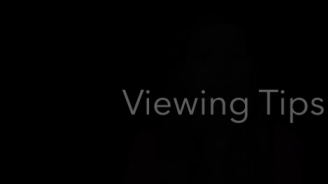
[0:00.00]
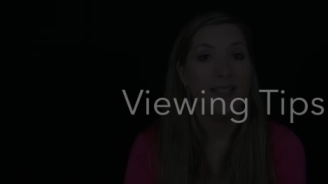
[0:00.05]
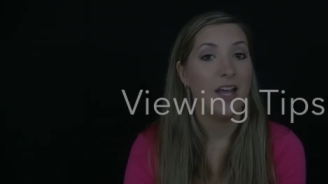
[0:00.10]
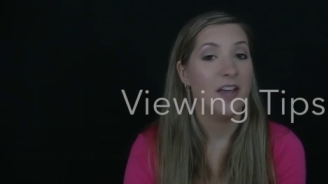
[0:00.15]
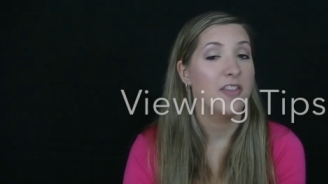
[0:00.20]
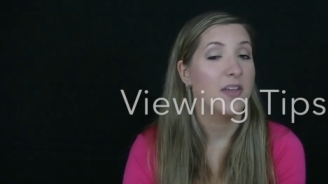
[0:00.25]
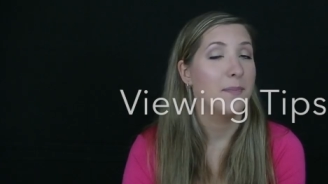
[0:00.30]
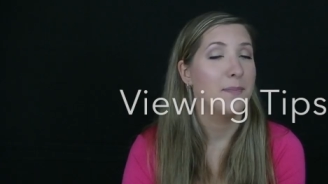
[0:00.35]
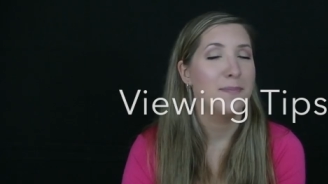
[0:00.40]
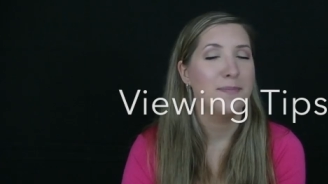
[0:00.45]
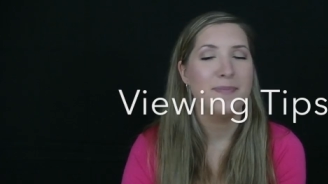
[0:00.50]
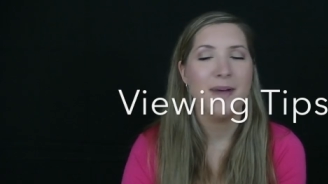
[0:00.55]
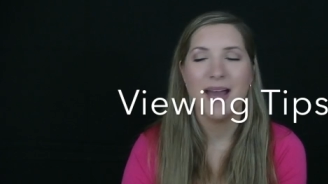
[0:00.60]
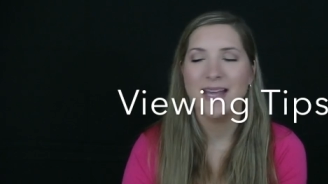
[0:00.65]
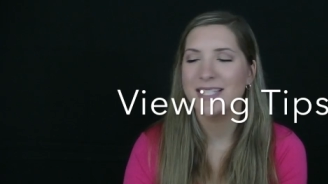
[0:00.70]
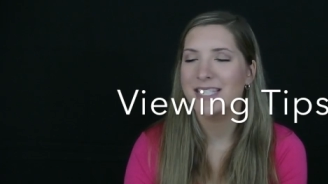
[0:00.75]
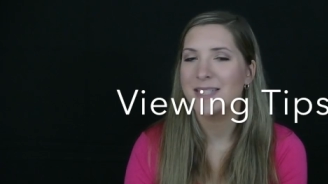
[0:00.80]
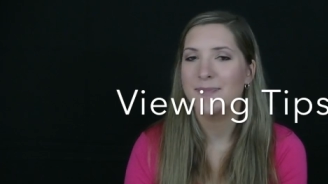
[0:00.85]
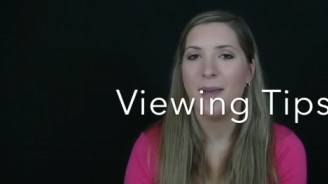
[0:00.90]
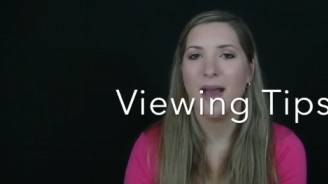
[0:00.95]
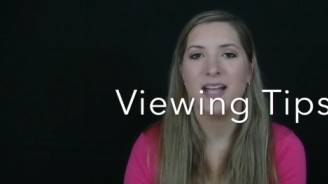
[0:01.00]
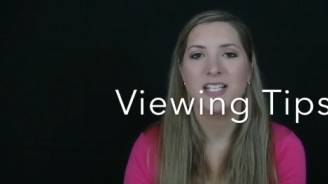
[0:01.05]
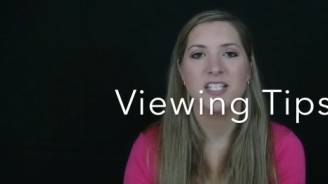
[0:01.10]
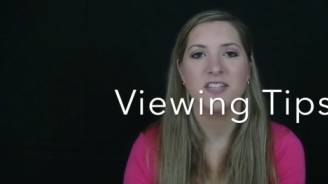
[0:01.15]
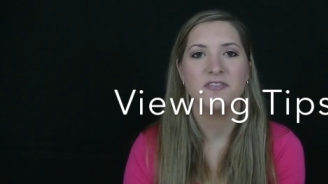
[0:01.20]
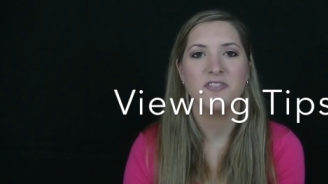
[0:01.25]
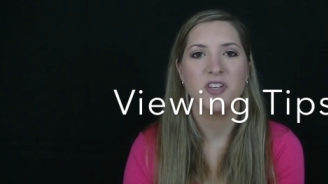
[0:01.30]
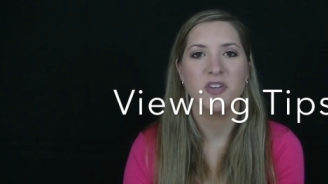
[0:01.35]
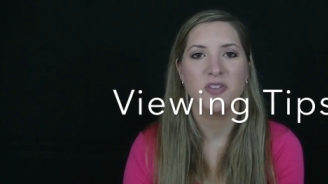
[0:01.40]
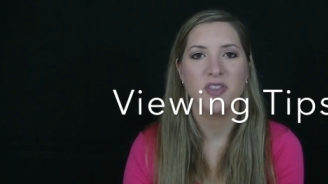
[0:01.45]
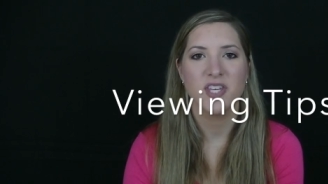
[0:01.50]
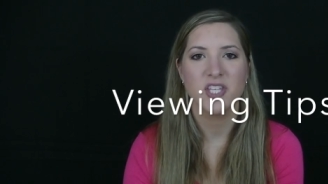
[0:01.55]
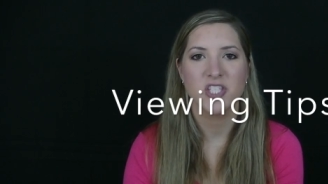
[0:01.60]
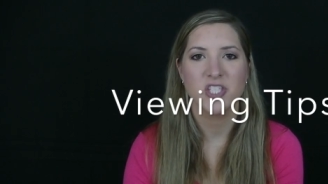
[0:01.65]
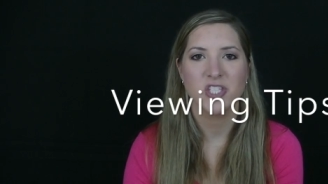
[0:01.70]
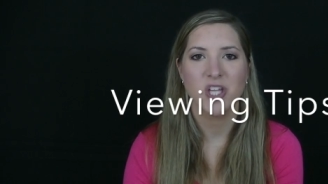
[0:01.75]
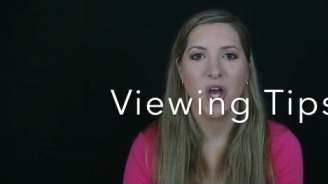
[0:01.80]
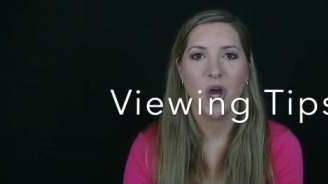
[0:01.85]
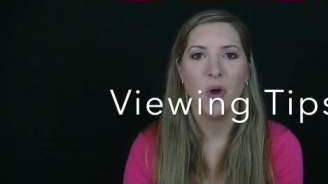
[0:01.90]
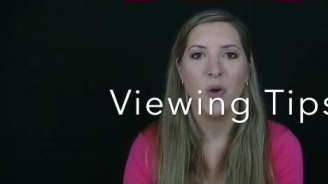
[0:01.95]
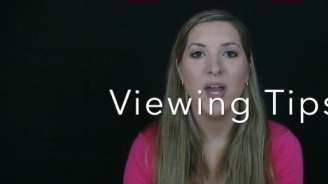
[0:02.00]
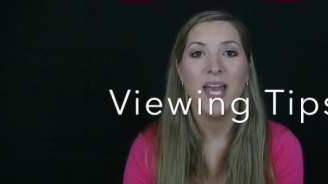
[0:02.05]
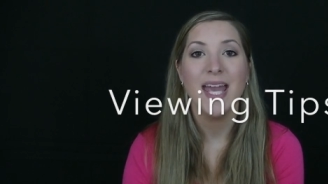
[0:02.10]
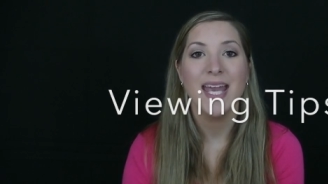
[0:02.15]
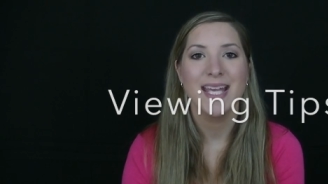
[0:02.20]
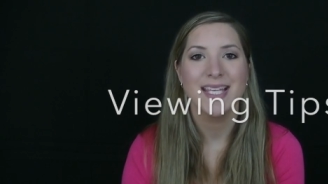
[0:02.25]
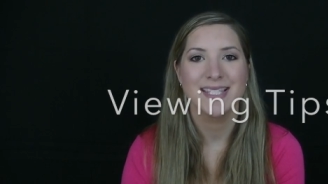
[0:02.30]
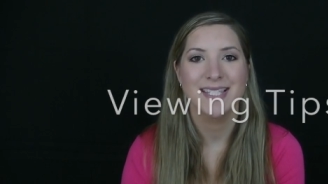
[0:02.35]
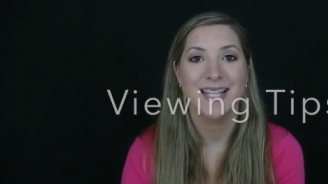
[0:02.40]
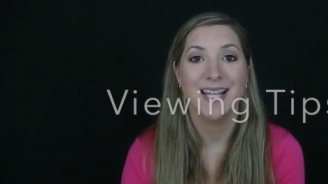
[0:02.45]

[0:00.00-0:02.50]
Now the best spot to view this show is